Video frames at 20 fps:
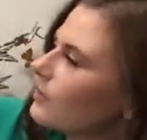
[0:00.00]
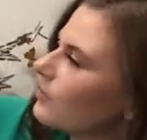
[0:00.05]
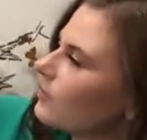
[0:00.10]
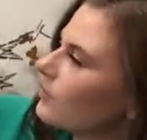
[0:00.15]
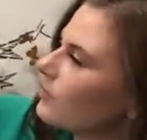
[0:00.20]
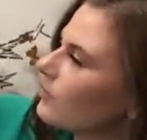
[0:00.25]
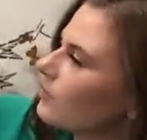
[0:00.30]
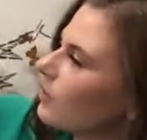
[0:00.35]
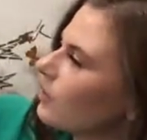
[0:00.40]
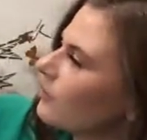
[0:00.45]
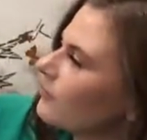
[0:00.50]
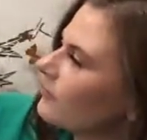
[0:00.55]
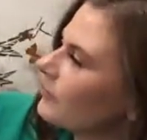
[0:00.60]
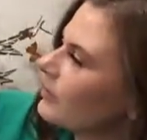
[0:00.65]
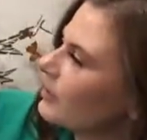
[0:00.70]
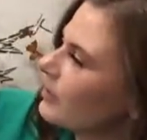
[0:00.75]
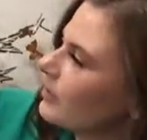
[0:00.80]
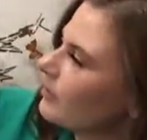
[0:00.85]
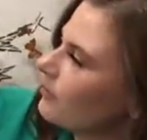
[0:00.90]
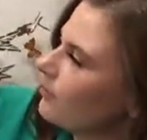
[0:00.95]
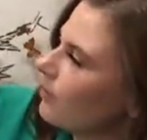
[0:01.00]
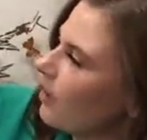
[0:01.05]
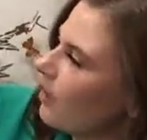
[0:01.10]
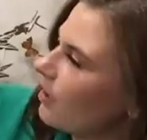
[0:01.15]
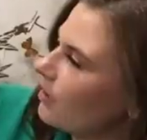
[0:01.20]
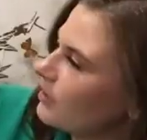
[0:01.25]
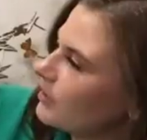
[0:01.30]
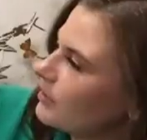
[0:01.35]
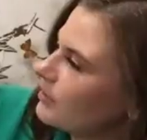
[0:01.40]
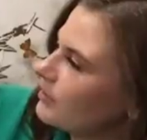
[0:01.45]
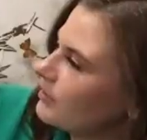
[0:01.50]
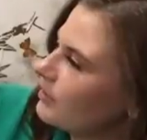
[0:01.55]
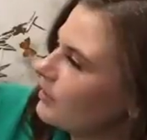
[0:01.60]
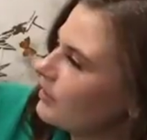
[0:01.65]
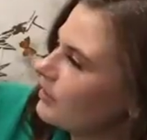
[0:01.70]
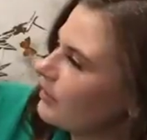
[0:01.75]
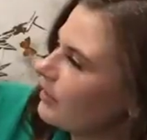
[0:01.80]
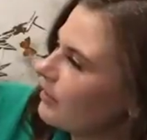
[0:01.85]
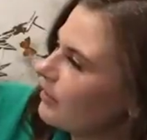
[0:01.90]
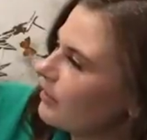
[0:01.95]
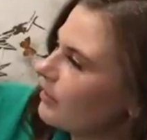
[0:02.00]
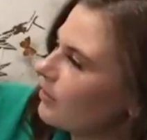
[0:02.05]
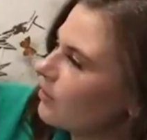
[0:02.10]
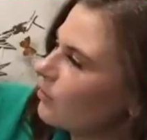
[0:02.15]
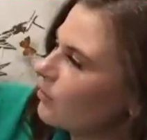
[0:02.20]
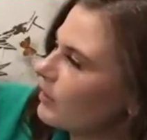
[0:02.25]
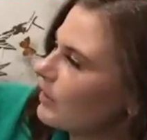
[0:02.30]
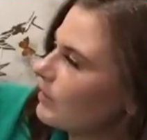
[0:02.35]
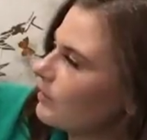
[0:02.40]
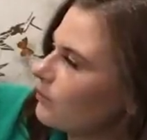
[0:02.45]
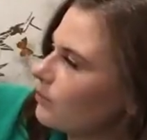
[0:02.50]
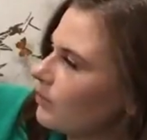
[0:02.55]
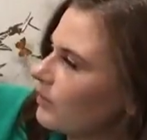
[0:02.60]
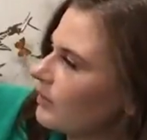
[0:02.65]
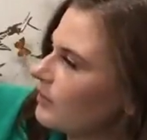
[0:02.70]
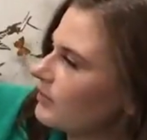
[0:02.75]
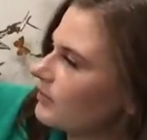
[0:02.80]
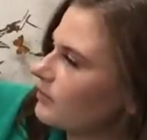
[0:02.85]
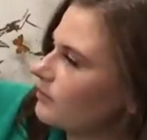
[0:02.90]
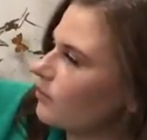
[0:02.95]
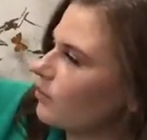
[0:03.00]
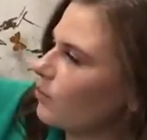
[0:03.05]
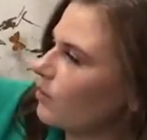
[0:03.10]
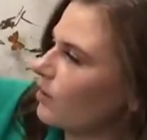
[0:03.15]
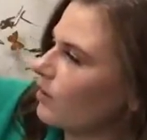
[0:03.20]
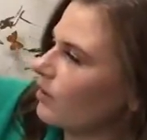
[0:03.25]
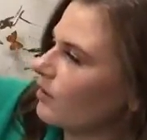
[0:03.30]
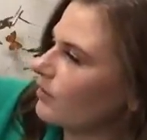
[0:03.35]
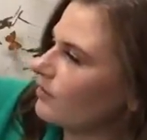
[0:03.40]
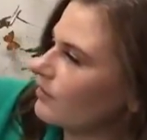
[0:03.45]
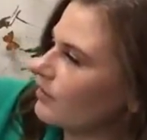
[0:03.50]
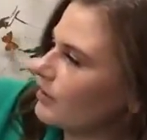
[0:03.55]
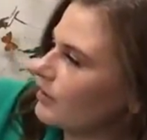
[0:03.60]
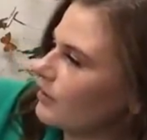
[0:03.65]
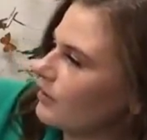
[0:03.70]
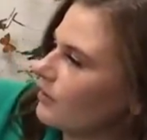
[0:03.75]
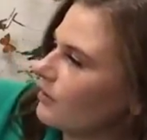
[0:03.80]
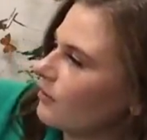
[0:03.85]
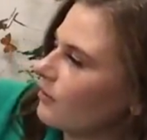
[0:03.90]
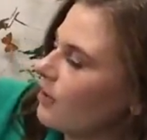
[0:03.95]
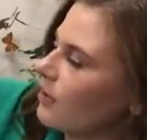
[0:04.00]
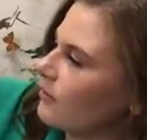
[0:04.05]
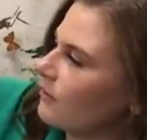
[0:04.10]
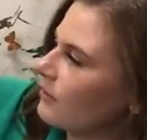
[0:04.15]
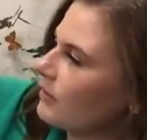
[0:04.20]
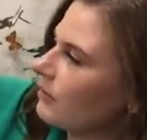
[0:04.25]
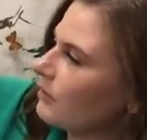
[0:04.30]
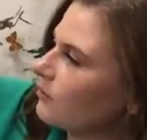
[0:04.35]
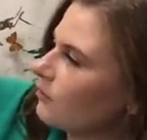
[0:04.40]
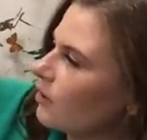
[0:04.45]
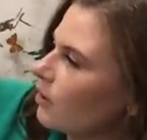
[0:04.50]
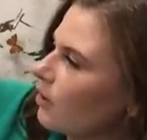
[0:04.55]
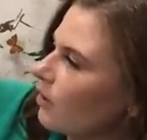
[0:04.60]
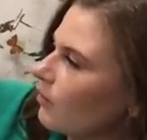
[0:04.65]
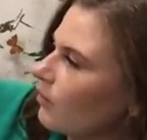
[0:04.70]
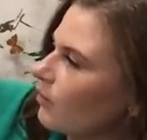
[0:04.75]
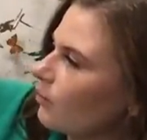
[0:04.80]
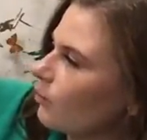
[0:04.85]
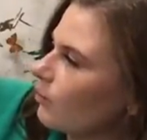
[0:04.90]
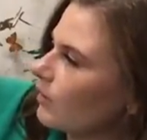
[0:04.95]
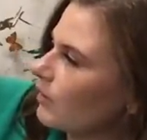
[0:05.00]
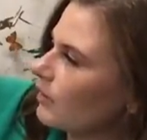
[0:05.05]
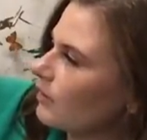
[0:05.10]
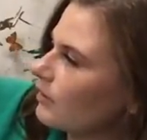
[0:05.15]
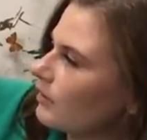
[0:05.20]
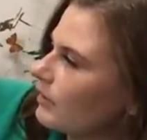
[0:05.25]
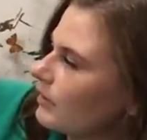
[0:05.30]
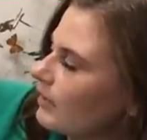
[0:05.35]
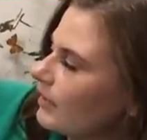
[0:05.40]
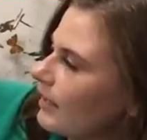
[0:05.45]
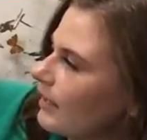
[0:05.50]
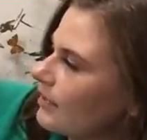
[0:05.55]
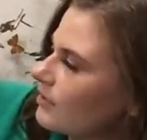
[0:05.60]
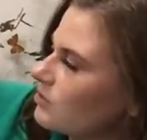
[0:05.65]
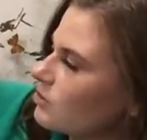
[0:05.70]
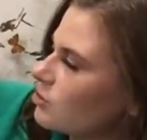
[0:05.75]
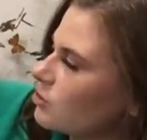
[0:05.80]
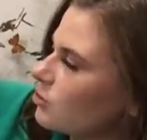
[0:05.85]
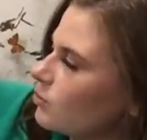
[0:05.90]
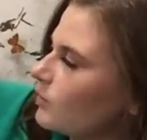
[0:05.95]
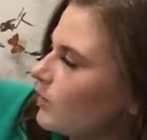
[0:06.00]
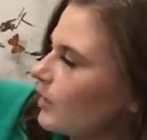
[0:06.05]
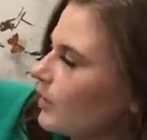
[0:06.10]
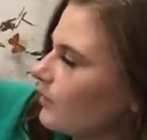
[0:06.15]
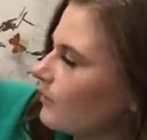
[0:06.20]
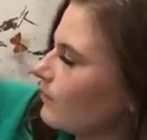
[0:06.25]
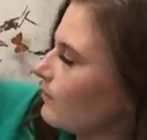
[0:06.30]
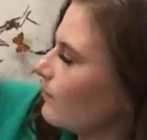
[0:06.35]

The larvae eat pollen. The queen brings more. The larvae grow, wiggling and chewing.